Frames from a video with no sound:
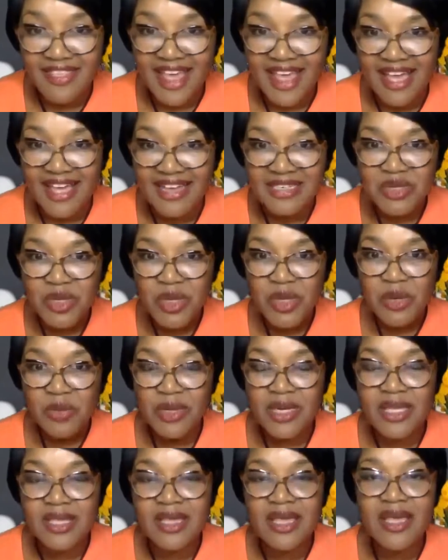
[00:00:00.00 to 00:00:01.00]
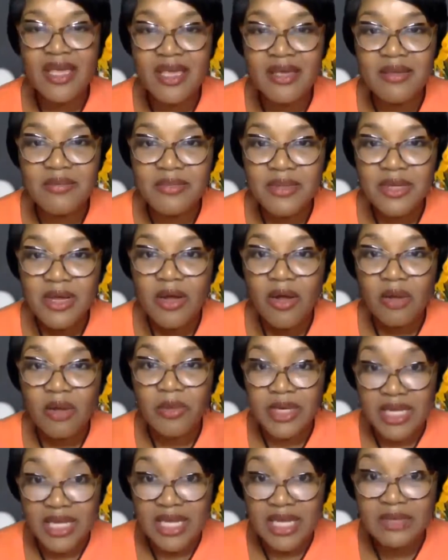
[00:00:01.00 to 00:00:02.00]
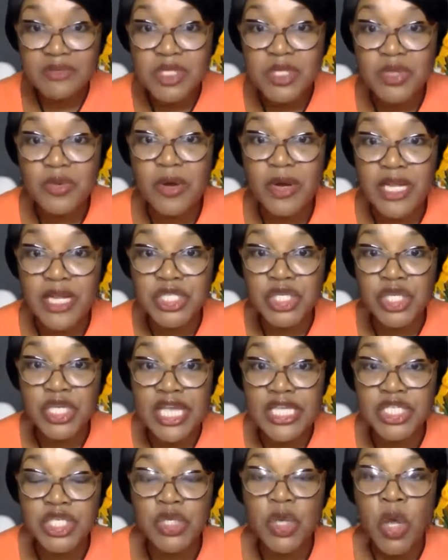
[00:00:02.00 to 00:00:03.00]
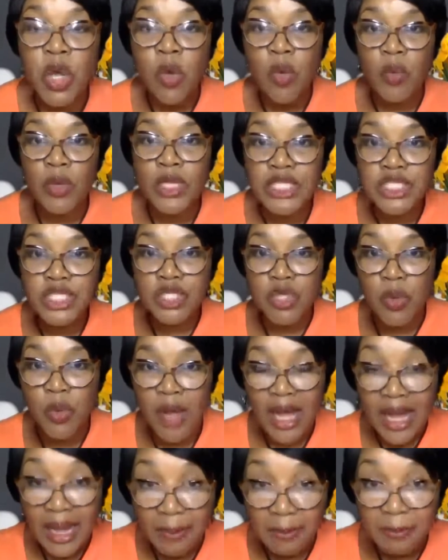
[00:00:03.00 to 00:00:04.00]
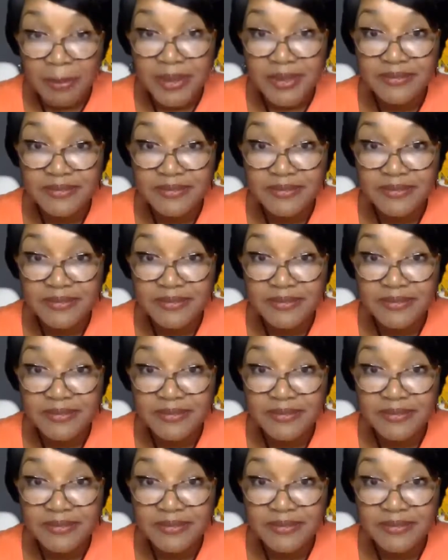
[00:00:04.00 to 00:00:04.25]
that when it came or when it comes to our education, we show up.